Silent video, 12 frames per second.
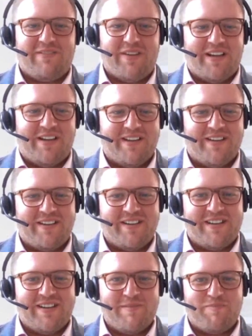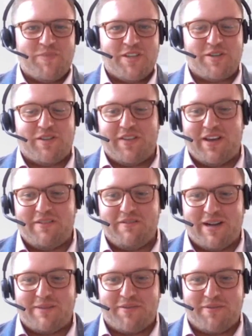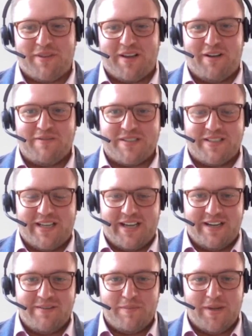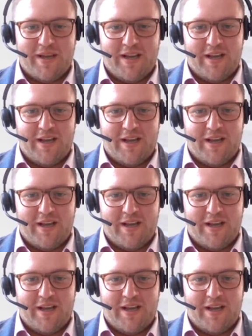Lovely. So I think that wraps everything up for today.